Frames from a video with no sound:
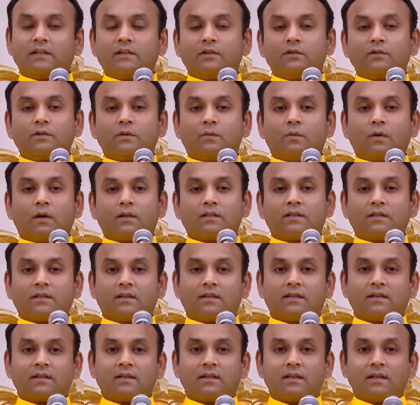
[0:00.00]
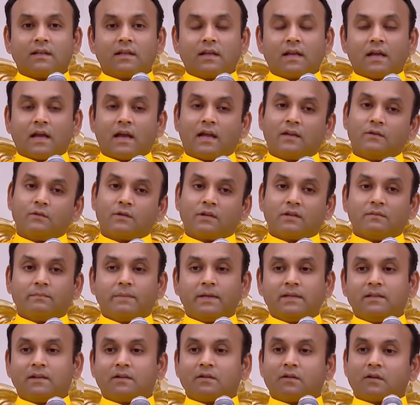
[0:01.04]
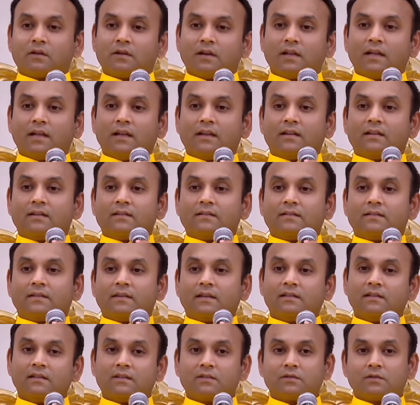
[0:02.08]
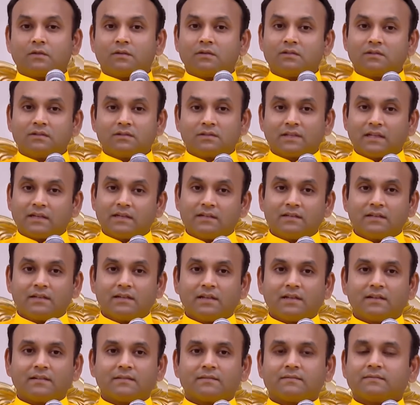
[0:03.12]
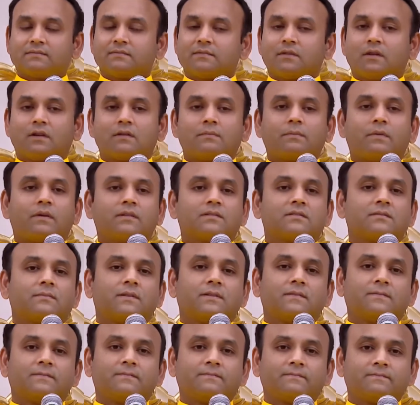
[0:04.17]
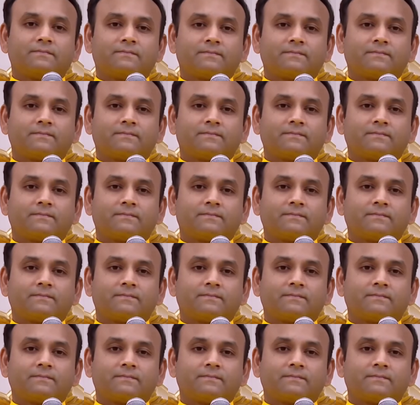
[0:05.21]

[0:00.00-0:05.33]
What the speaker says: you get into the water and you can beat the crocodile in its own territory. Not possible.